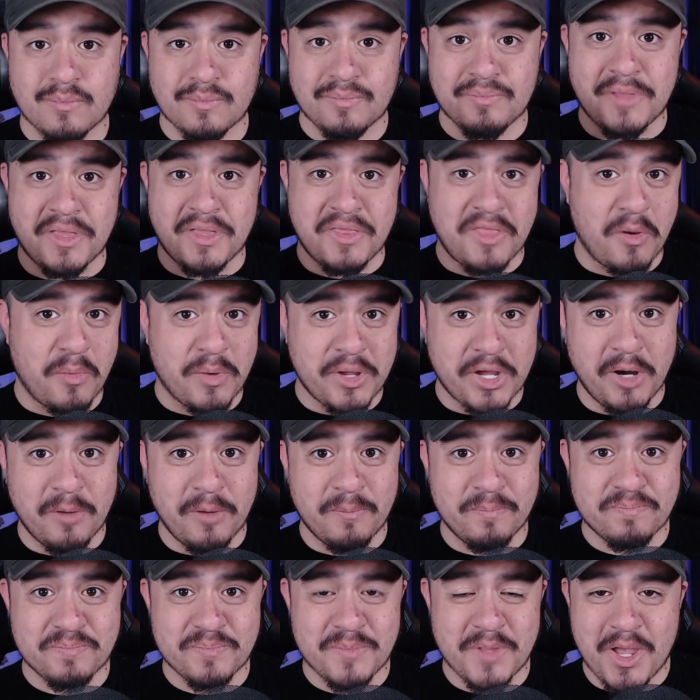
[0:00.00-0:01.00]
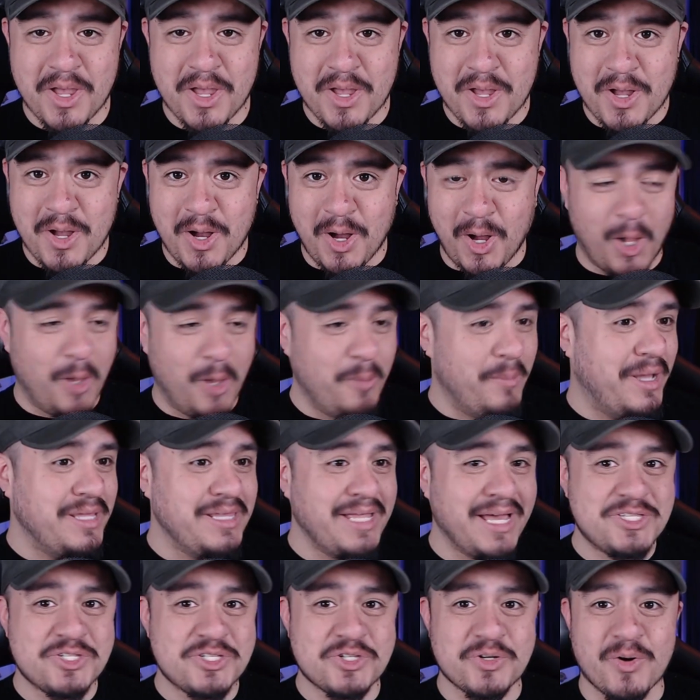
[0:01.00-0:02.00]
And there we go. All my
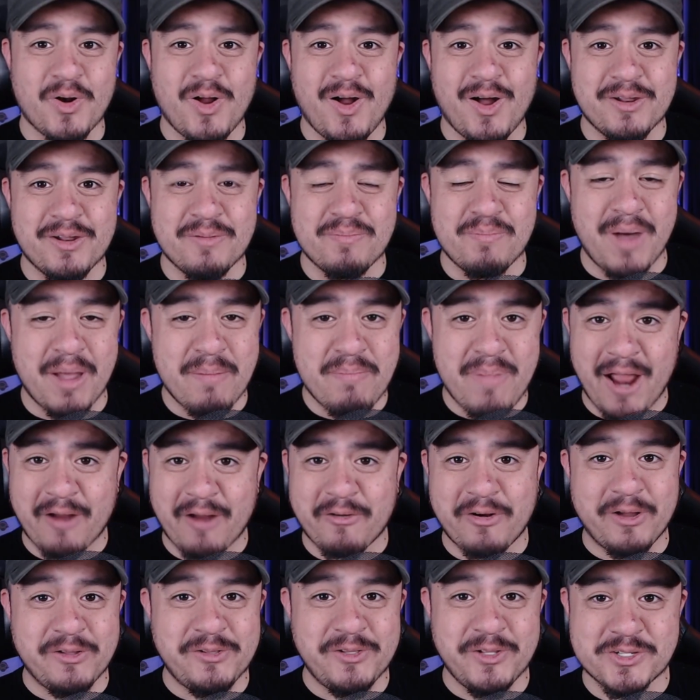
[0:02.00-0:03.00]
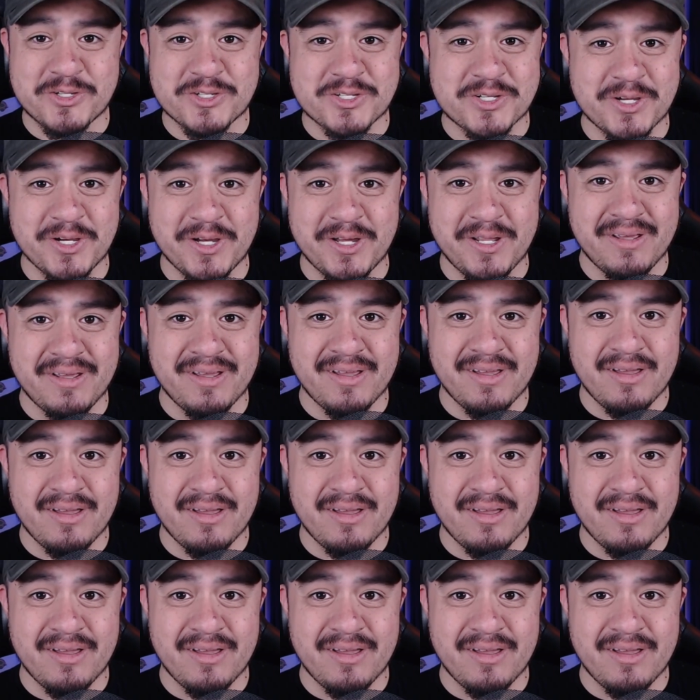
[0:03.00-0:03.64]
lights are on. My background looks good.